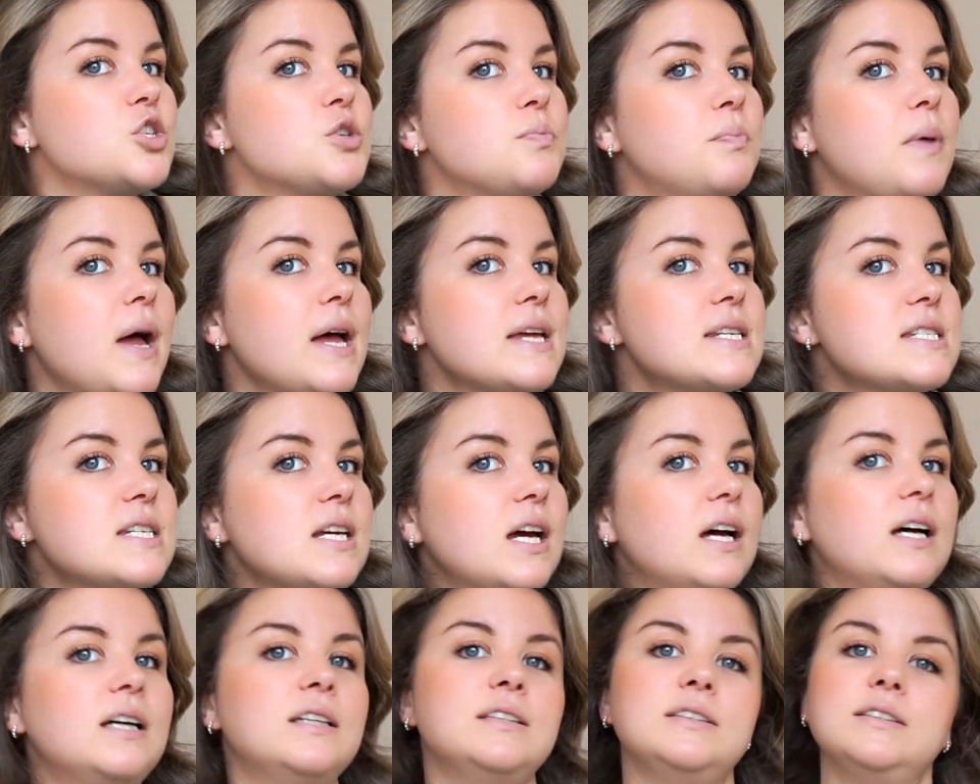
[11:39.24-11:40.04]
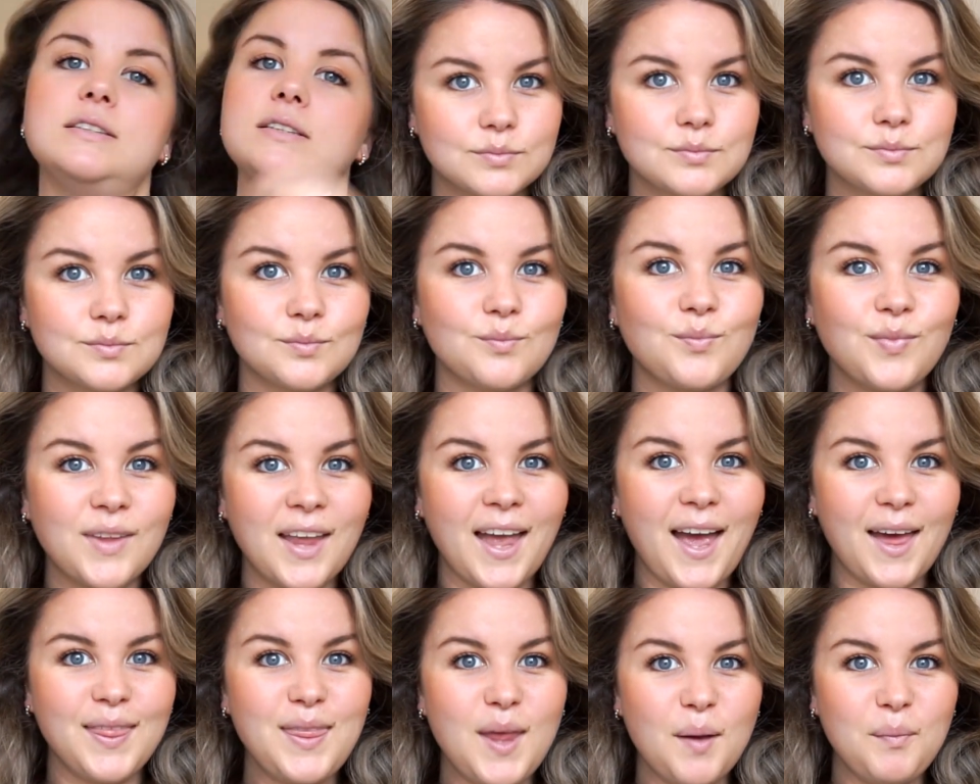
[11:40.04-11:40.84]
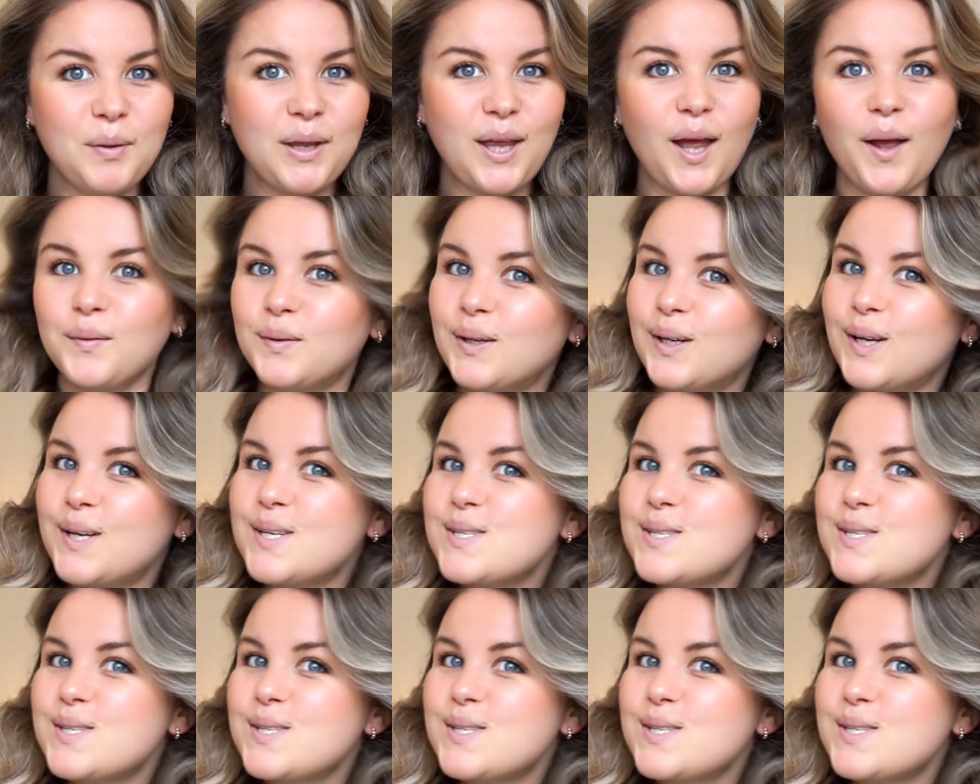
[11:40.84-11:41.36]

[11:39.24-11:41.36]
better. And there we go.